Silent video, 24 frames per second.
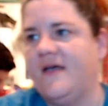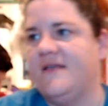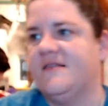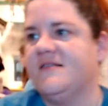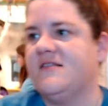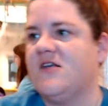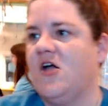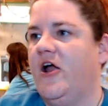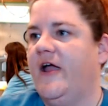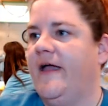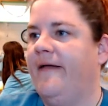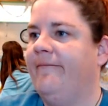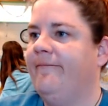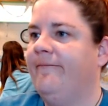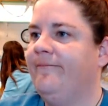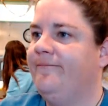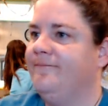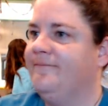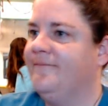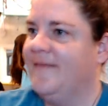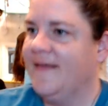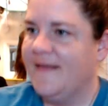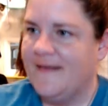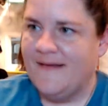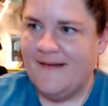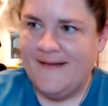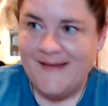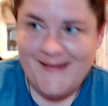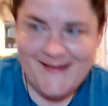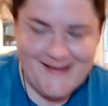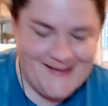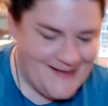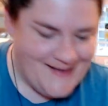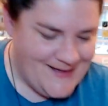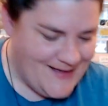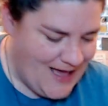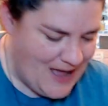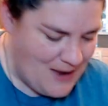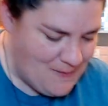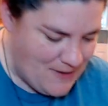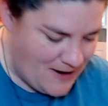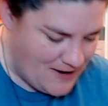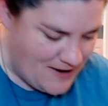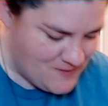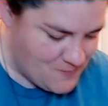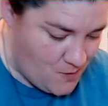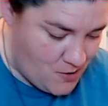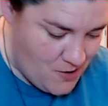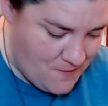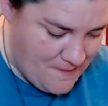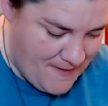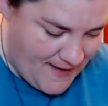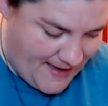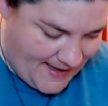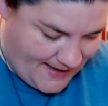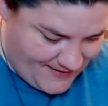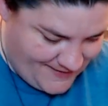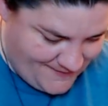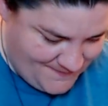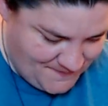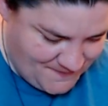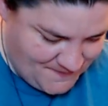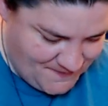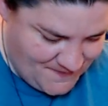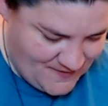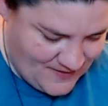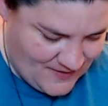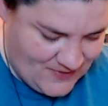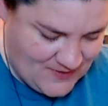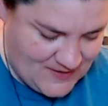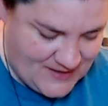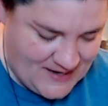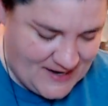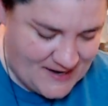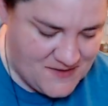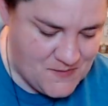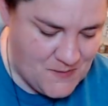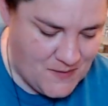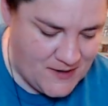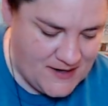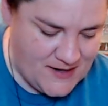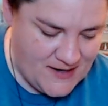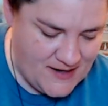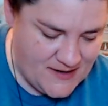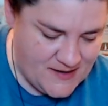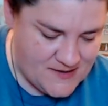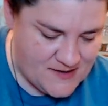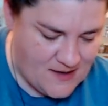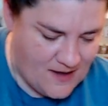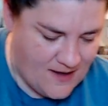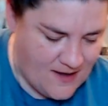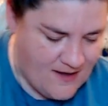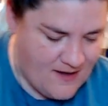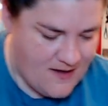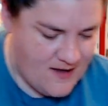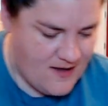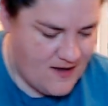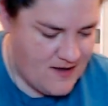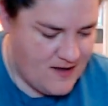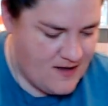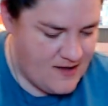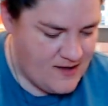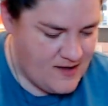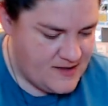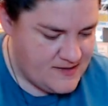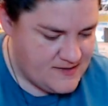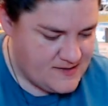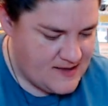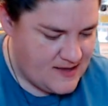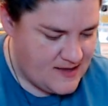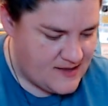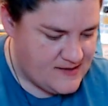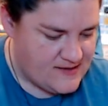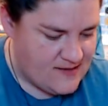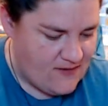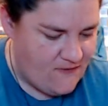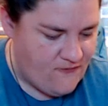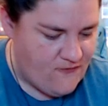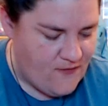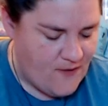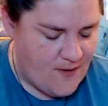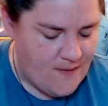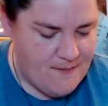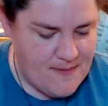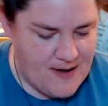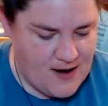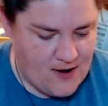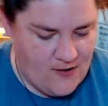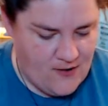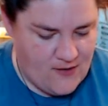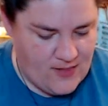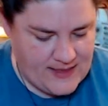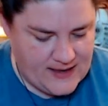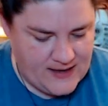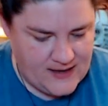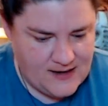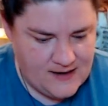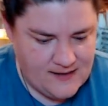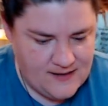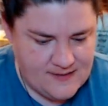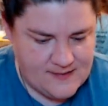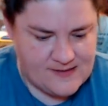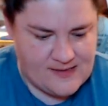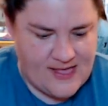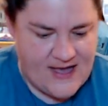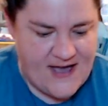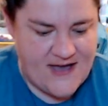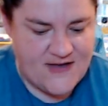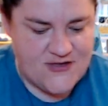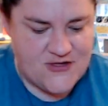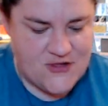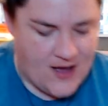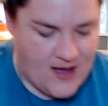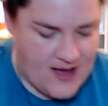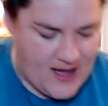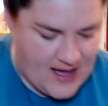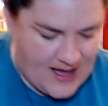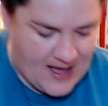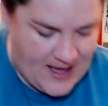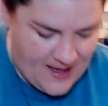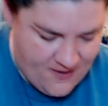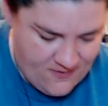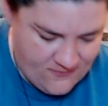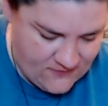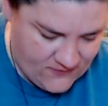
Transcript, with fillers: sorry. Hi Roz, welcome back. The next one is uh it says from Marilyn slash ah.